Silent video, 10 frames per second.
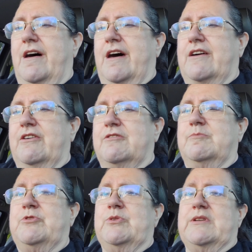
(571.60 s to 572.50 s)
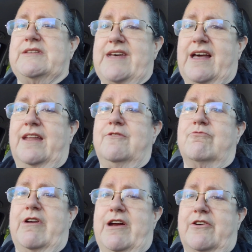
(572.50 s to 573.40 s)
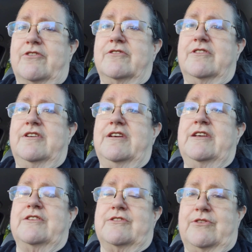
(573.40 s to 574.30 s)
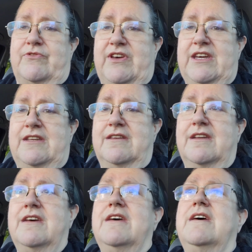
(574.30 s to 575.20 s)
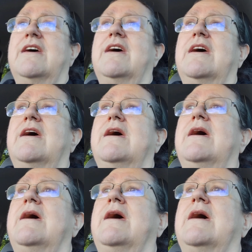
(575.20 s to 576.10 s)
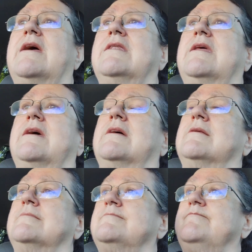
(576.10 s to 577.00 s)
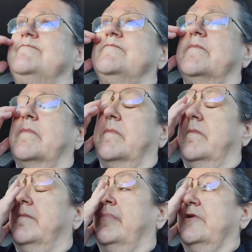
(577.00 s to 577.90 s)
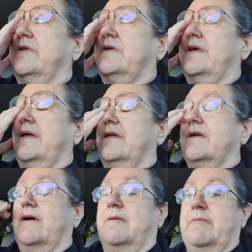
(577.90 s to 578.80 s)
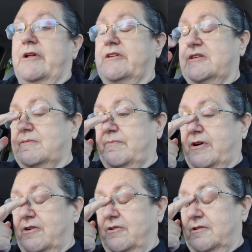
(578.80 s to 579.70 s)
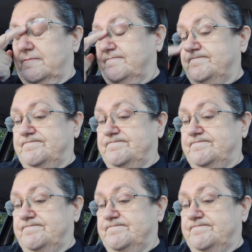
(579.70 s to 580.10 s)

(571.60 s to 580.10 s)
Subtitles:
I cooked them to exactly rare in the sous vide. And then put the skillet on, melted some butter, and